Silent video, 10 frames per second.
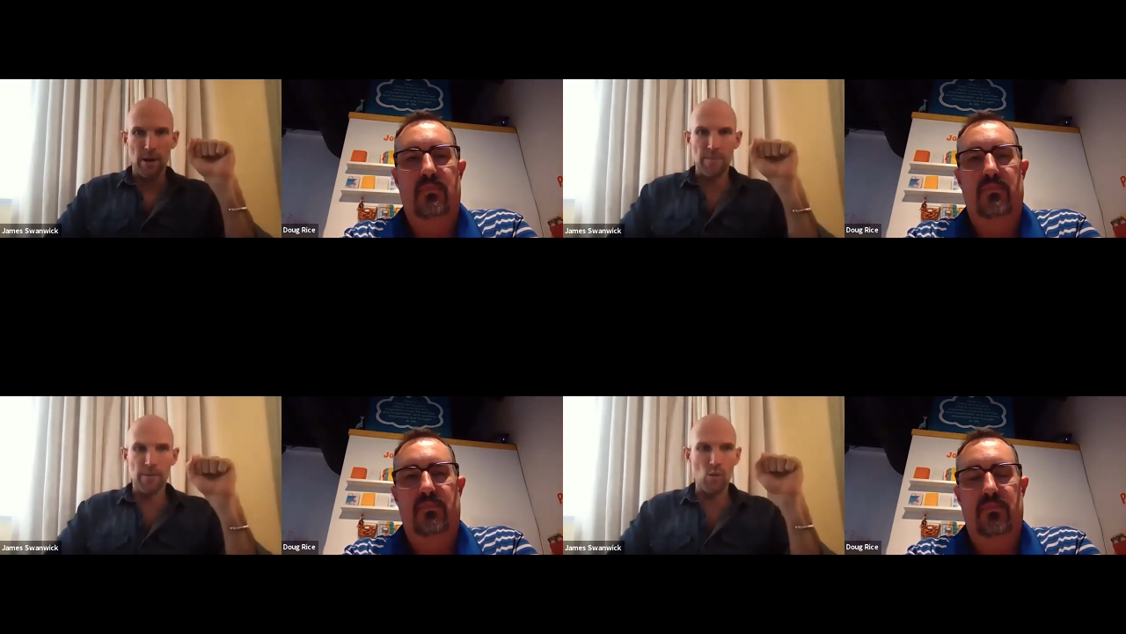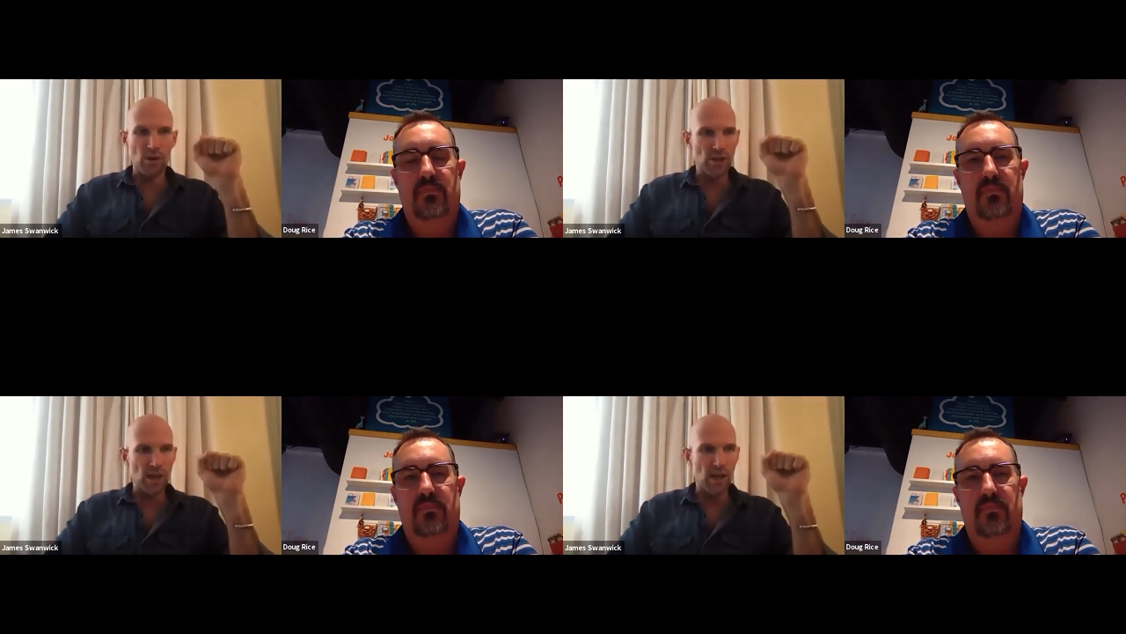Speaker 1: might be
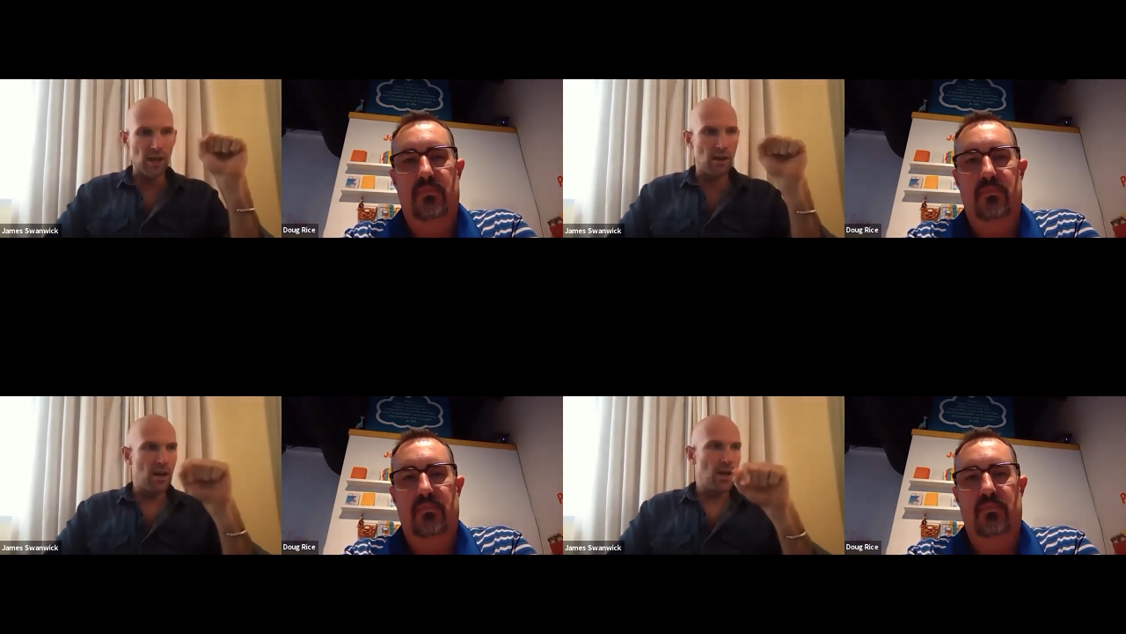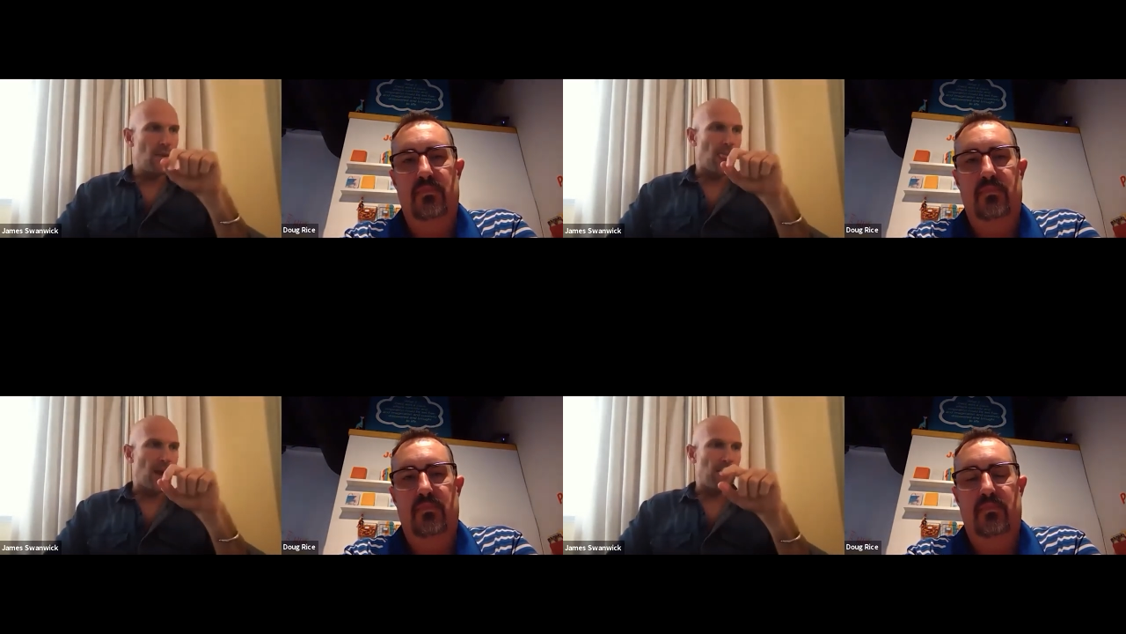watching here,
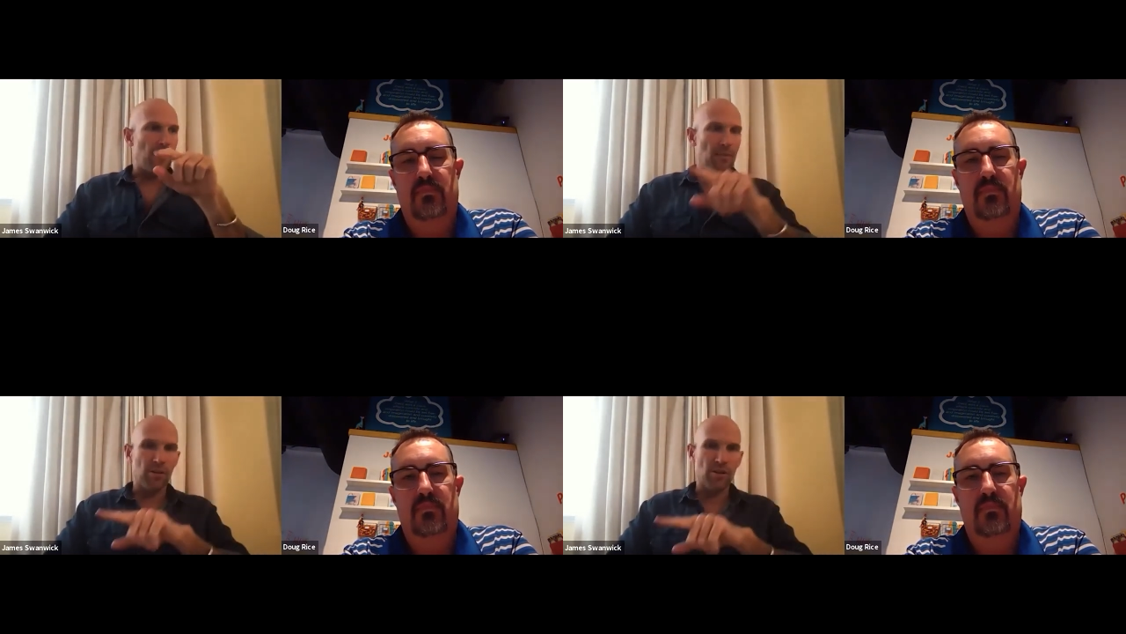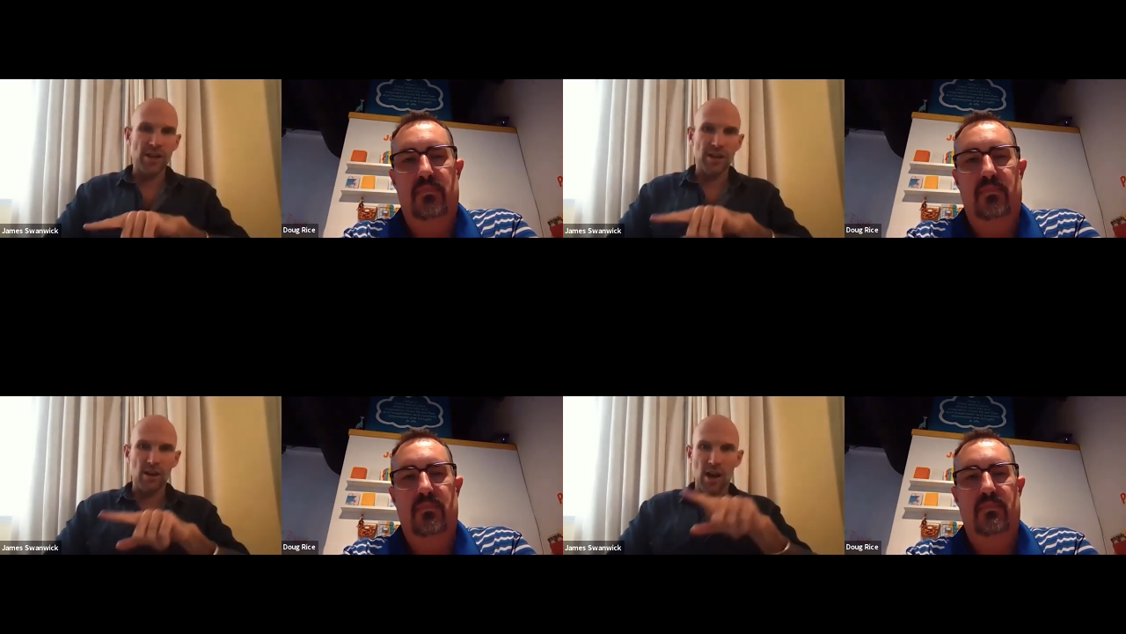um, our
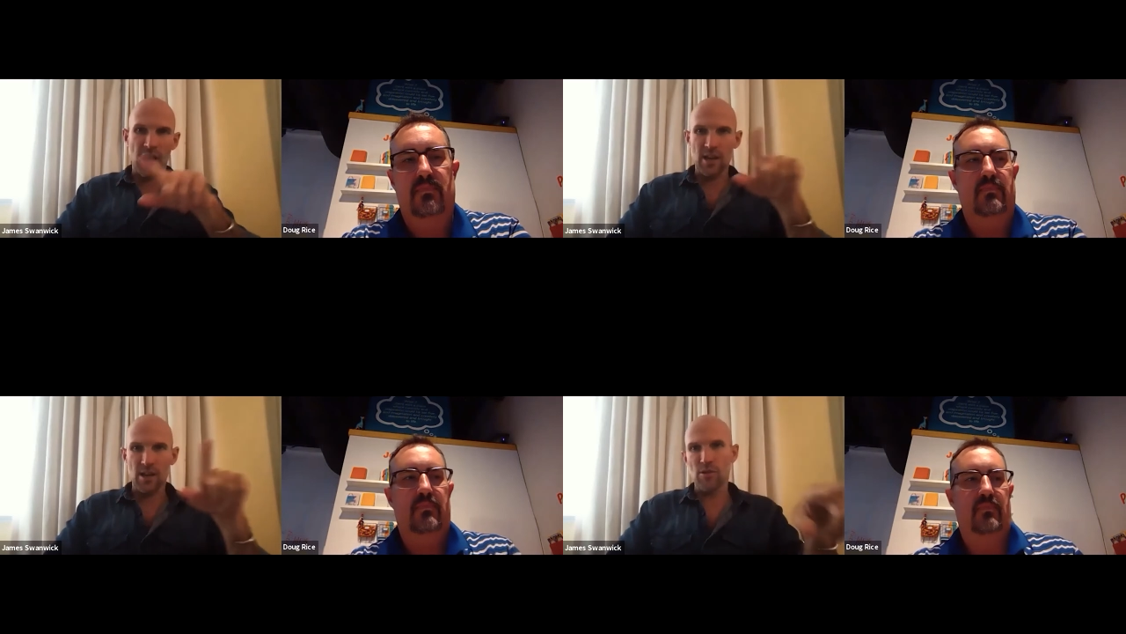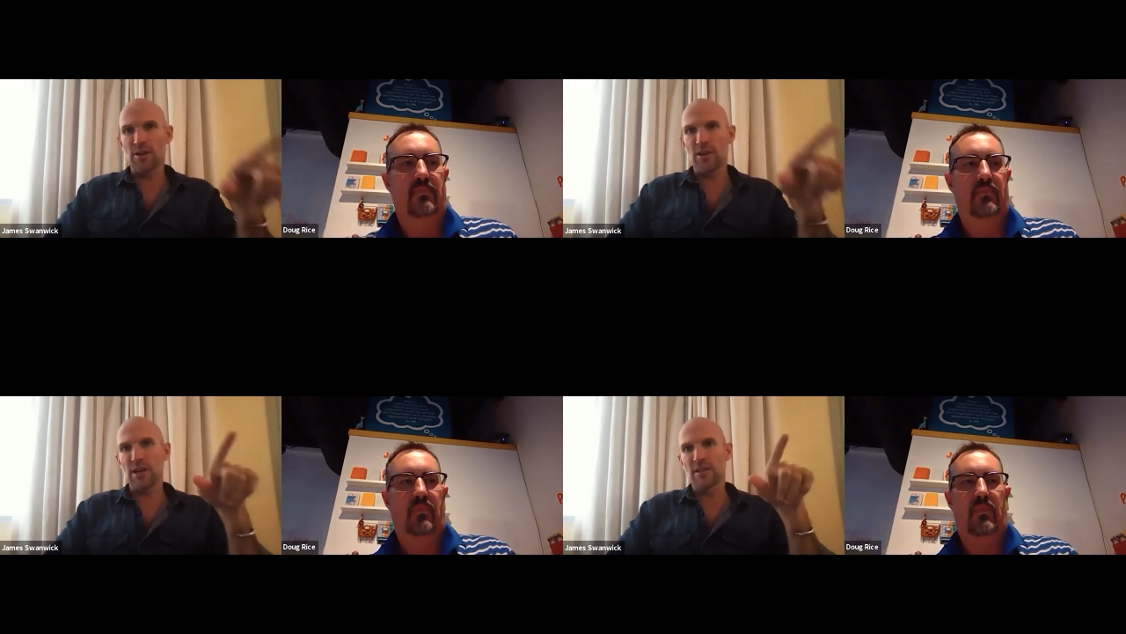Project 90
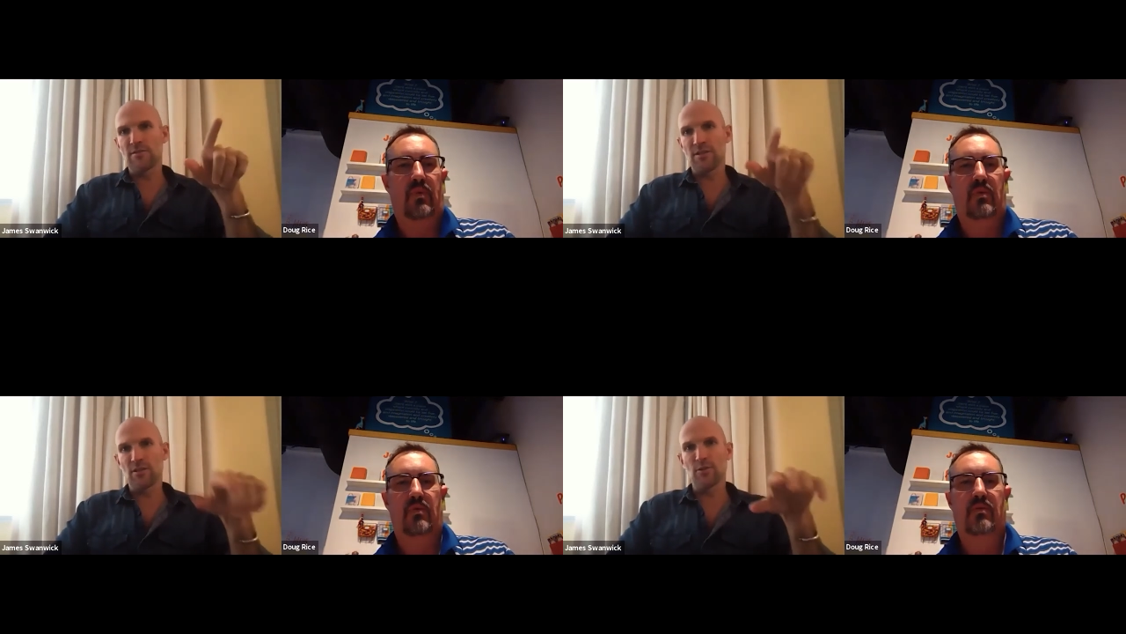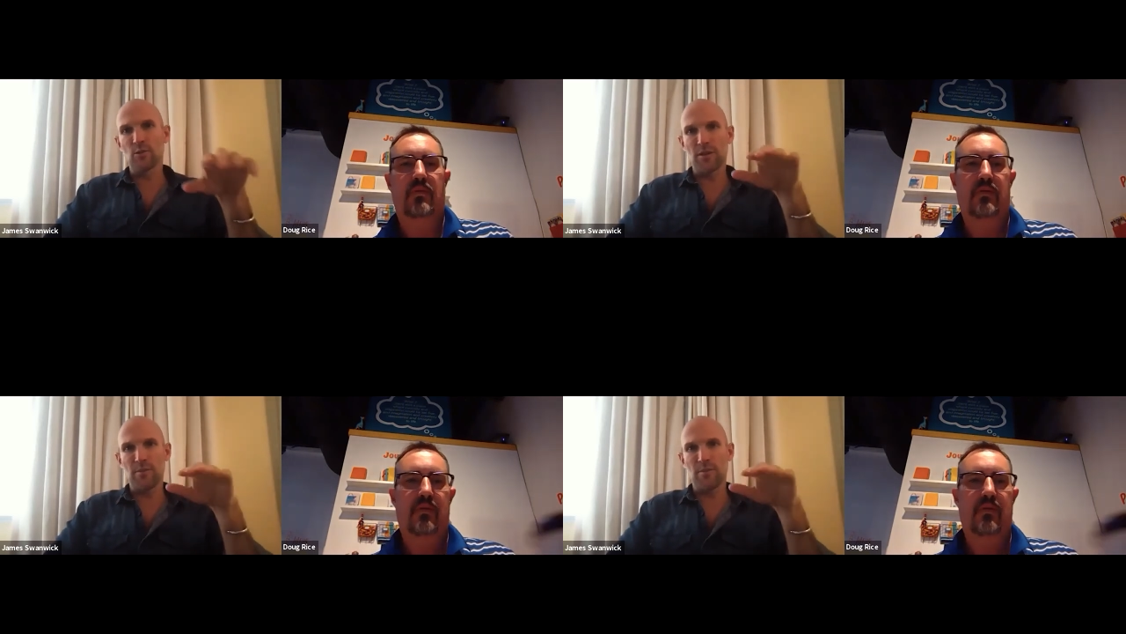community is filled with